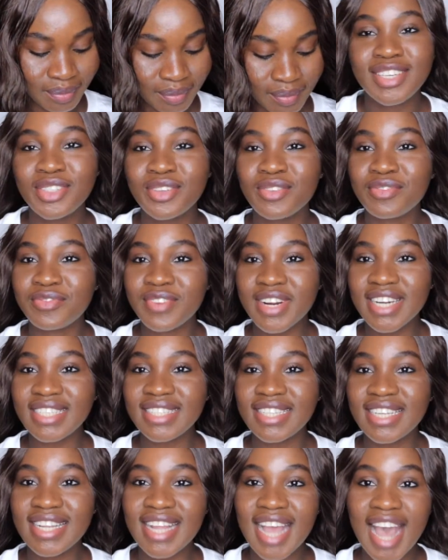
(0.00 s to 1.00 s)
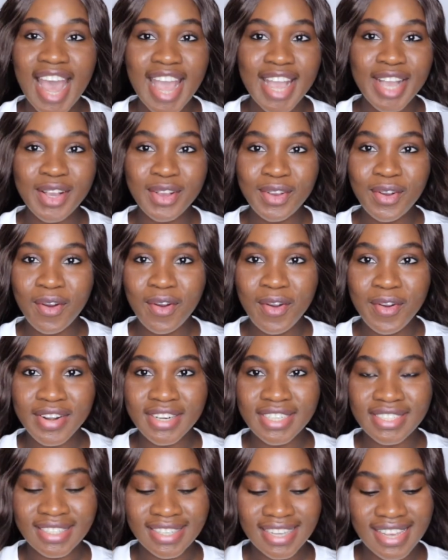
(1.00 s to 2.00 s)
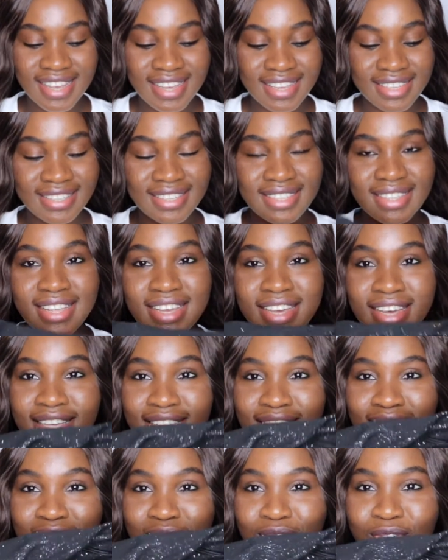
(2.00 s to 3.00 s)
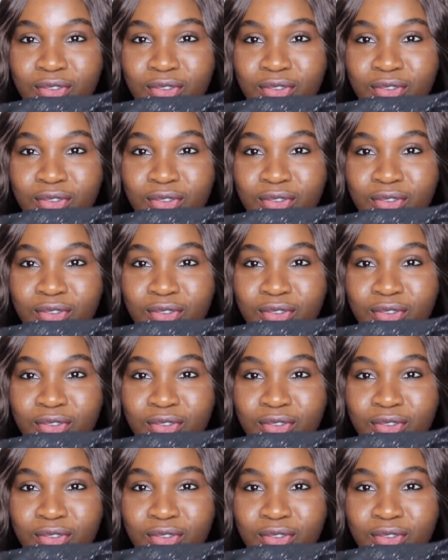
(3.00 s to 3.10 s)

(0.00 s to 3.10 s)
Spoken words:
So first thing I got is this